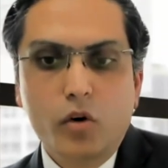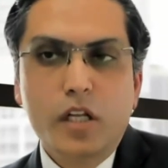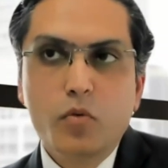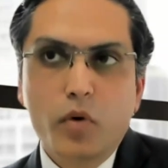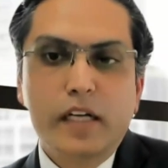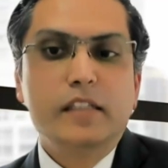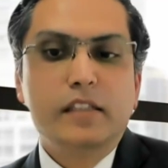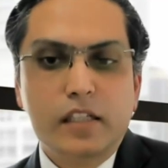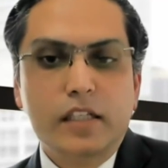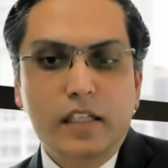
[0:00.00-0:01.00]
Only 1
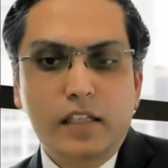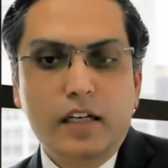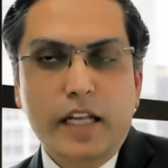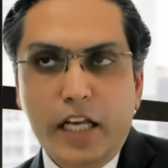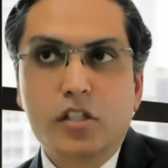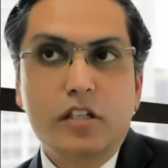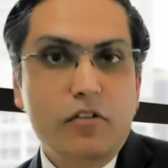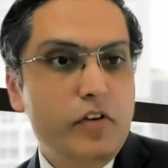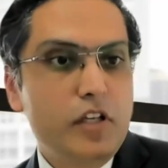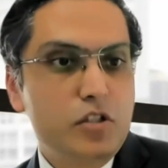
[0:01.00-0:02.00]
in 3 deal
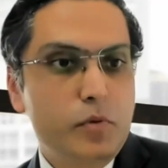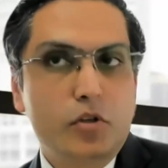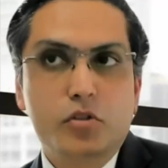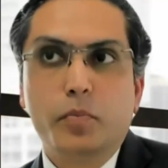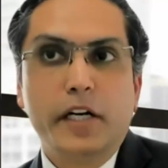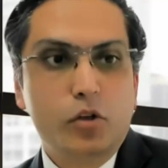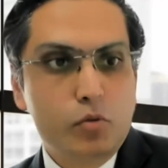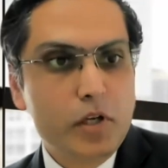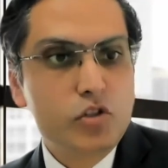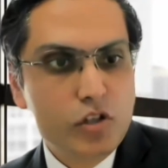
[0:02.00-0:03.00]
actually fails because you paid
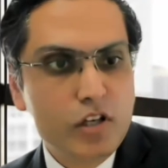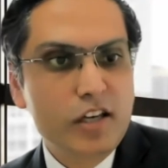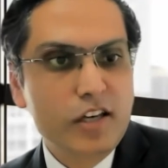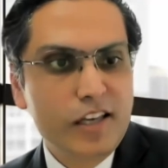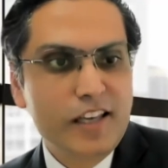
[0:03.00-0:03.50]
too much.